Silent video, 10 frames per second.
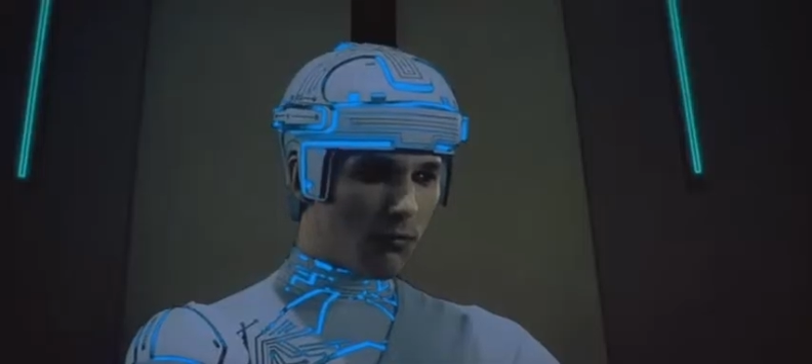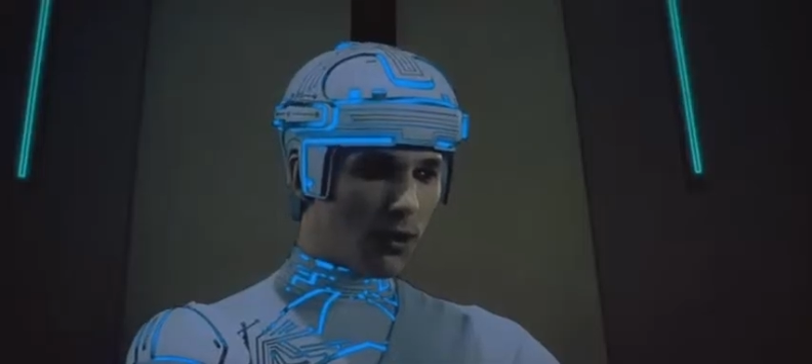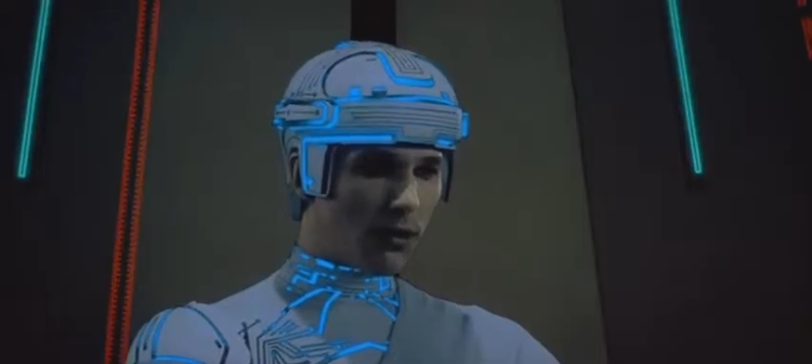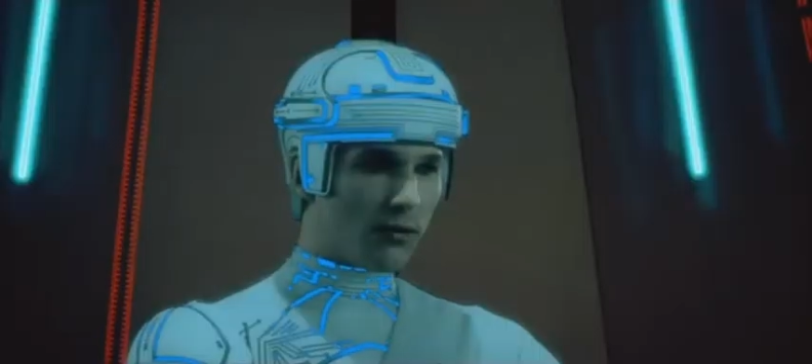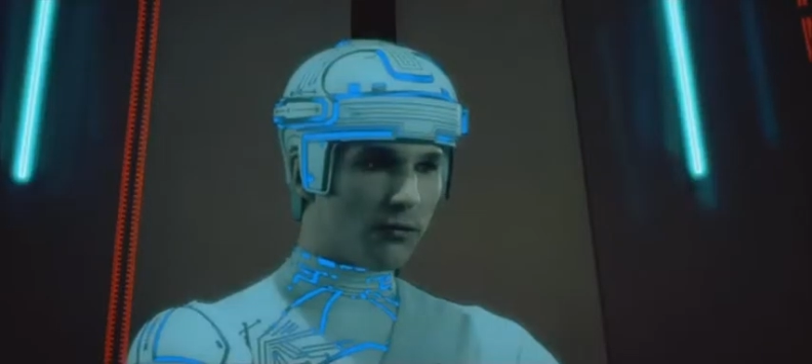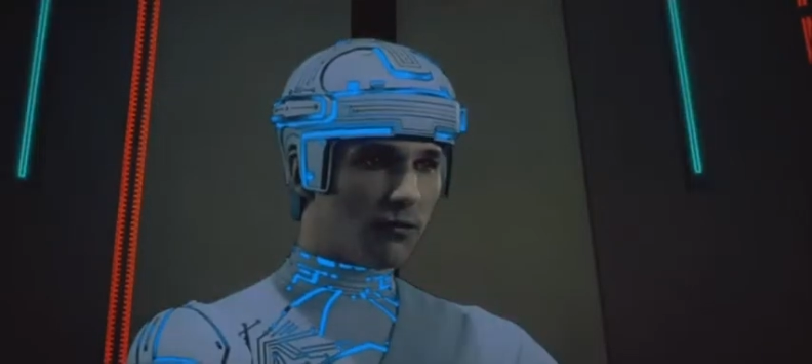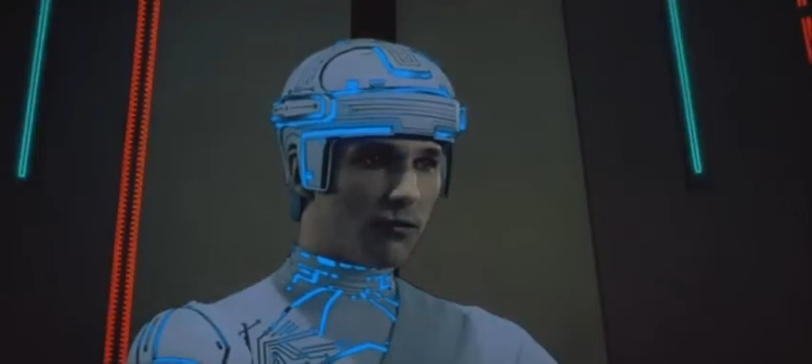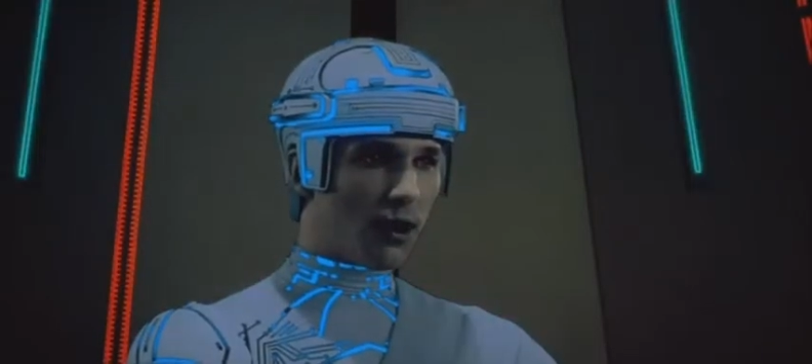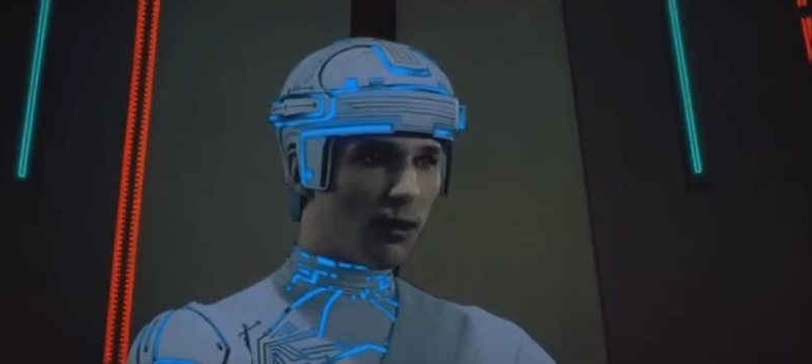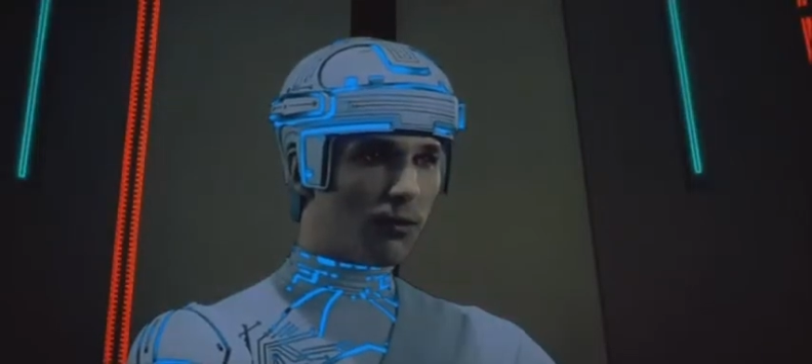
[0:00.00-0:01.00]
man, this
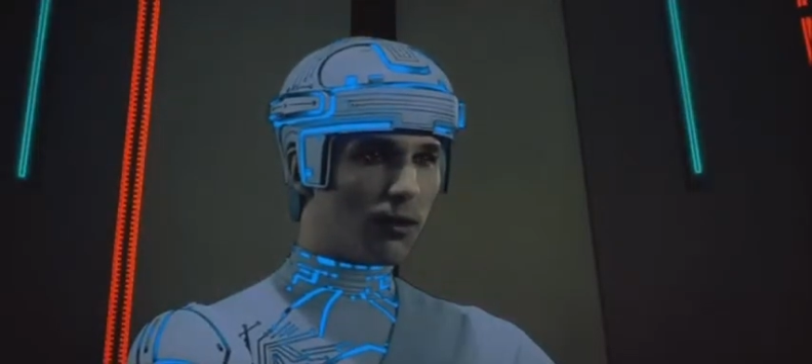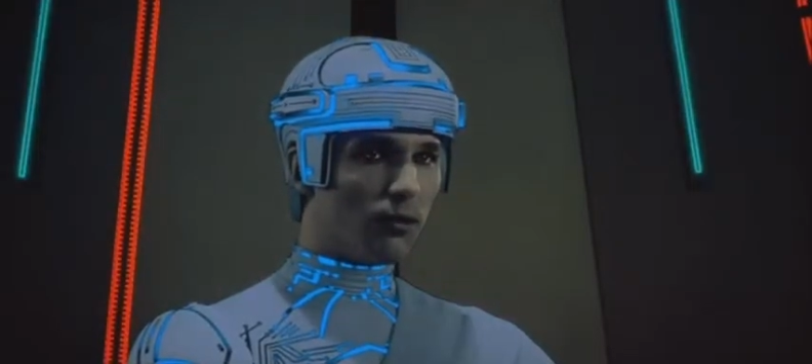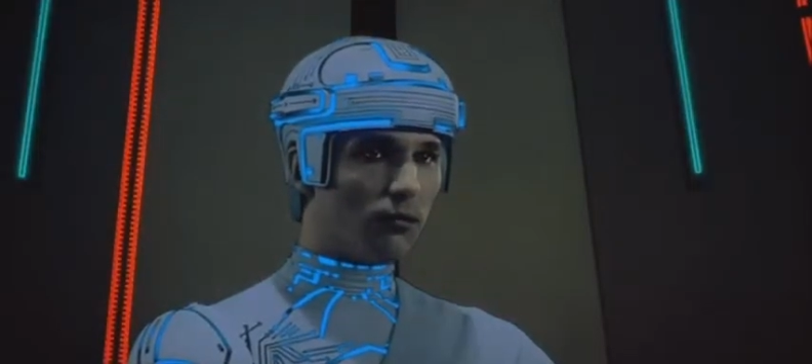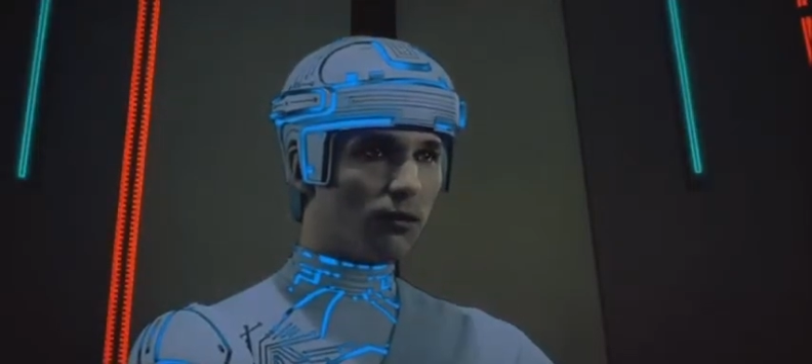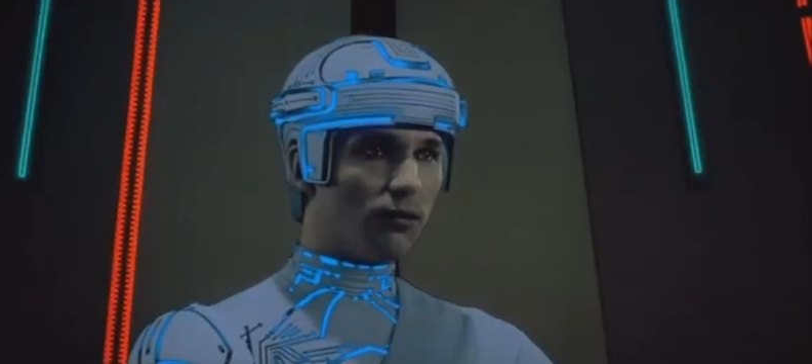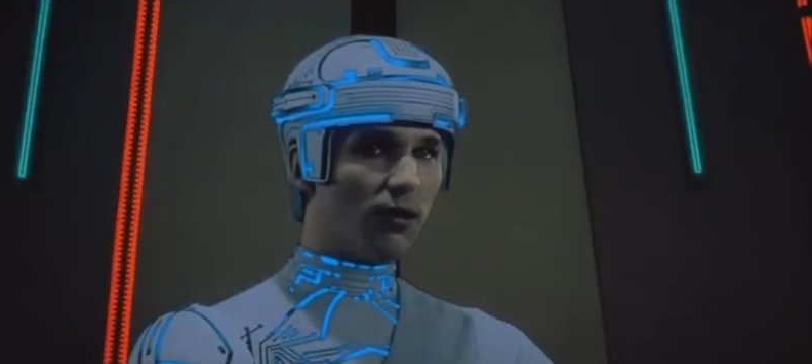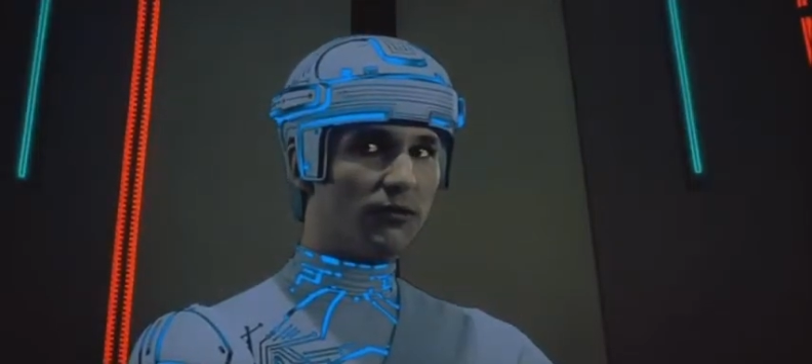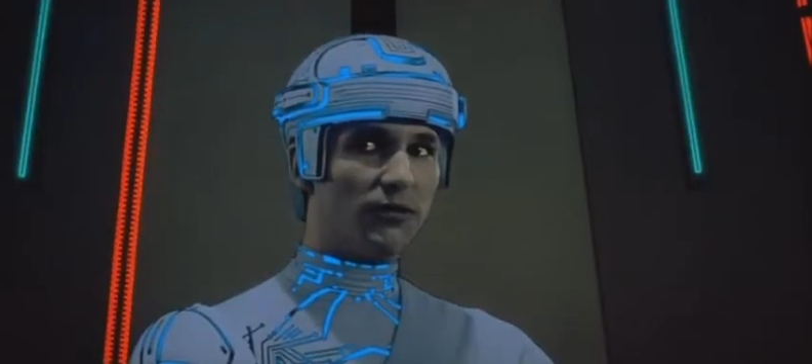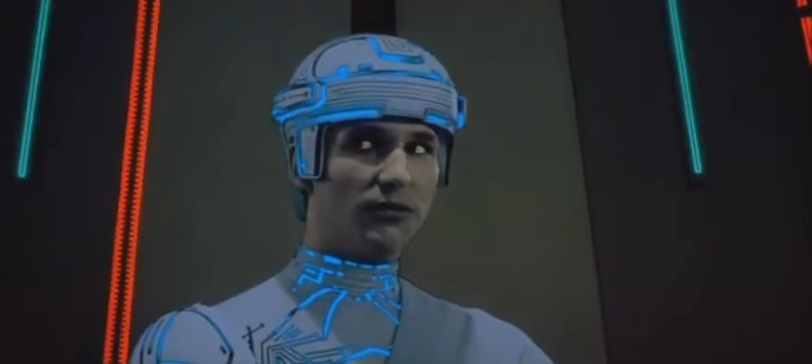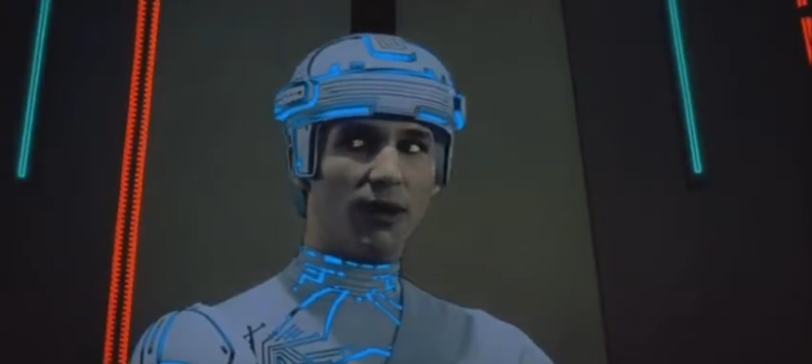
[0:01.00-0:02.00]
isn't happening. It only
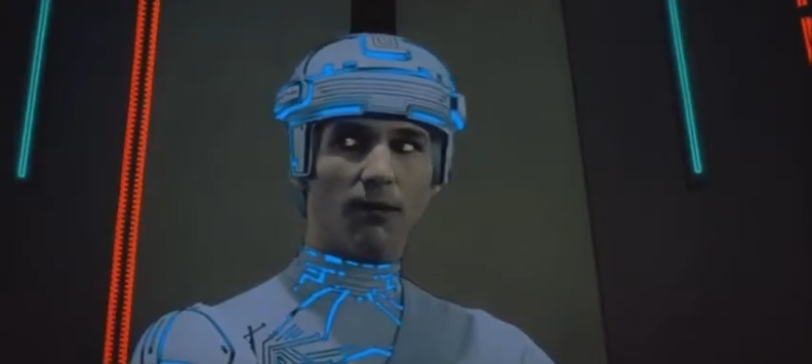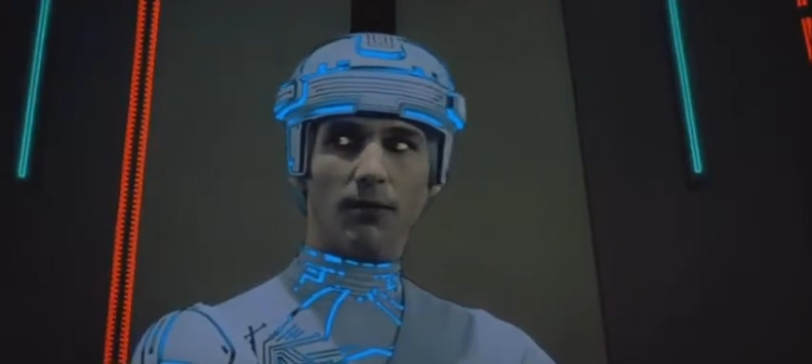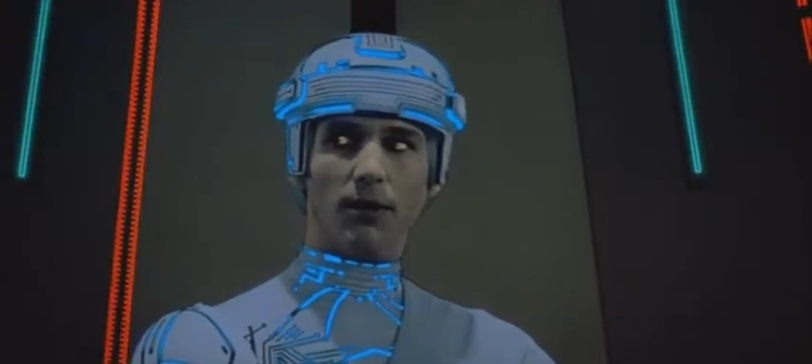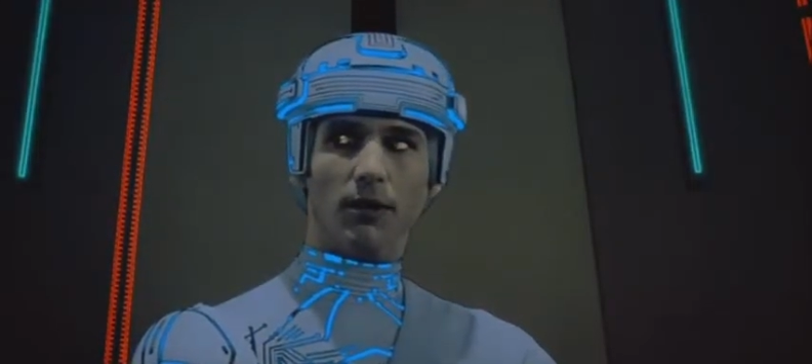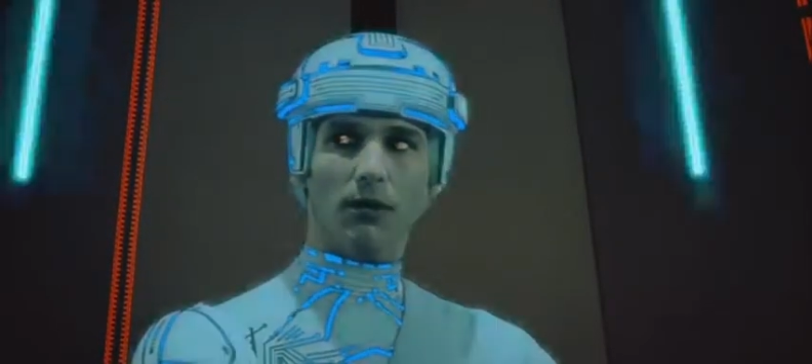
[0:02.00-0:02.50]
thinks it's happening.